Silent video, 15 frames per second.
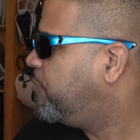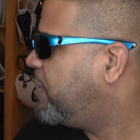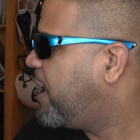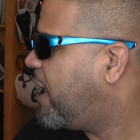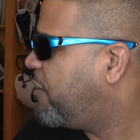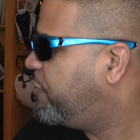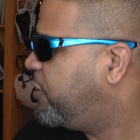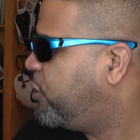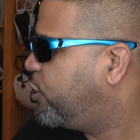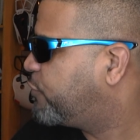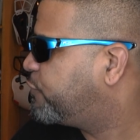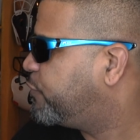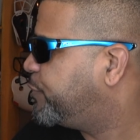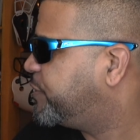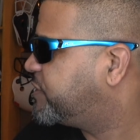how they look
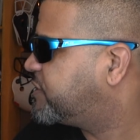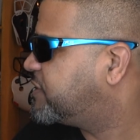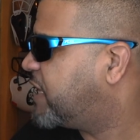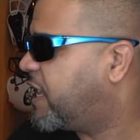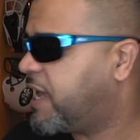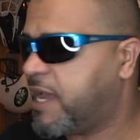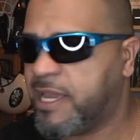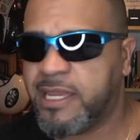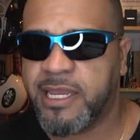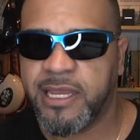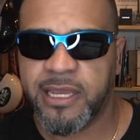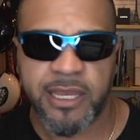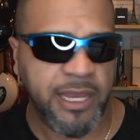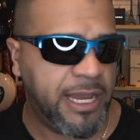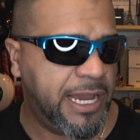from the side.
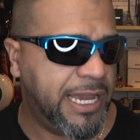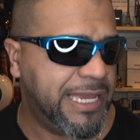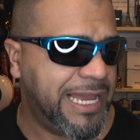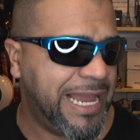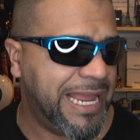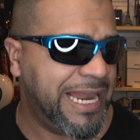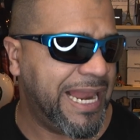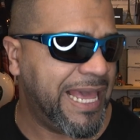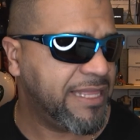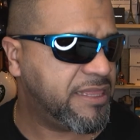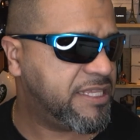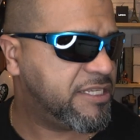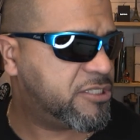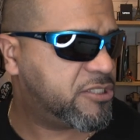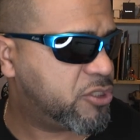I like
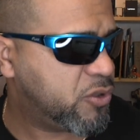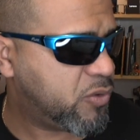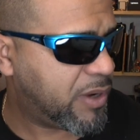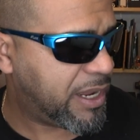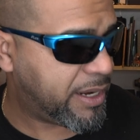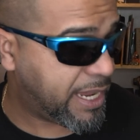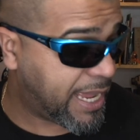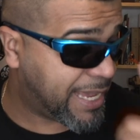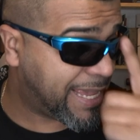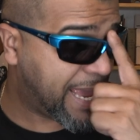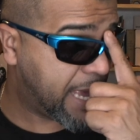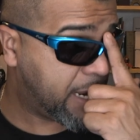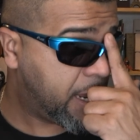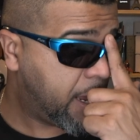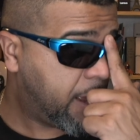these too. And
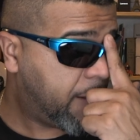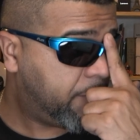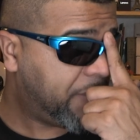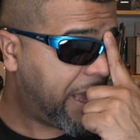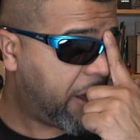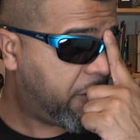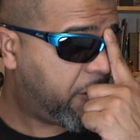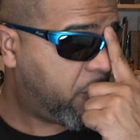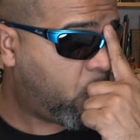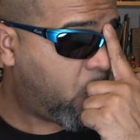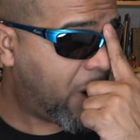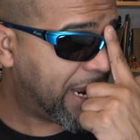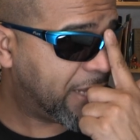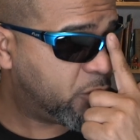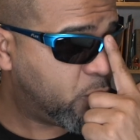again, now
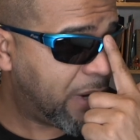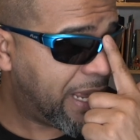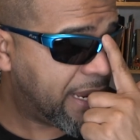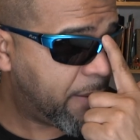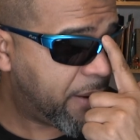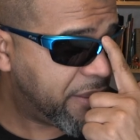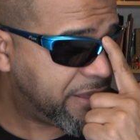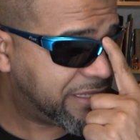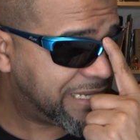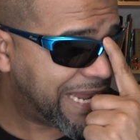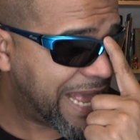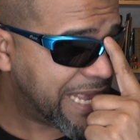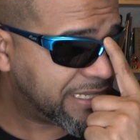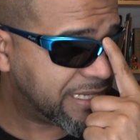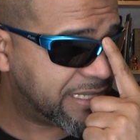what I do like about these
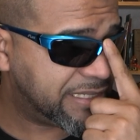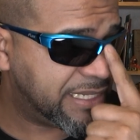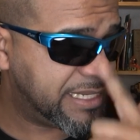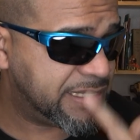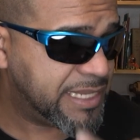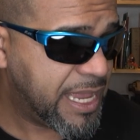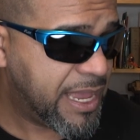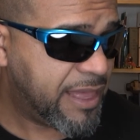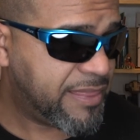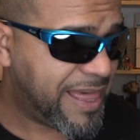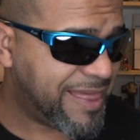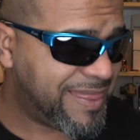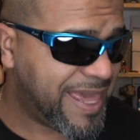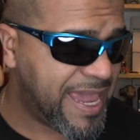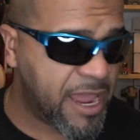glasses is
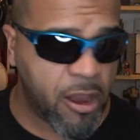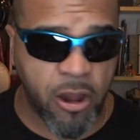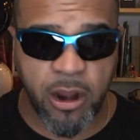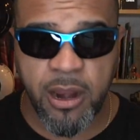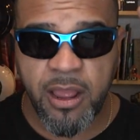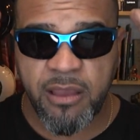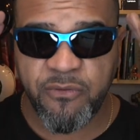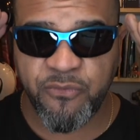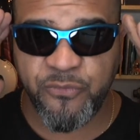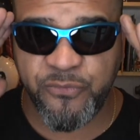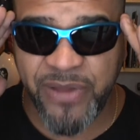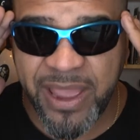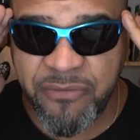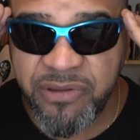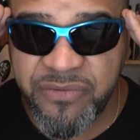that they are
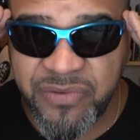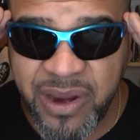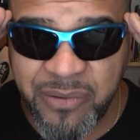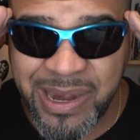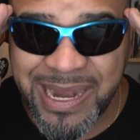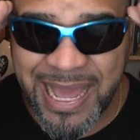very, very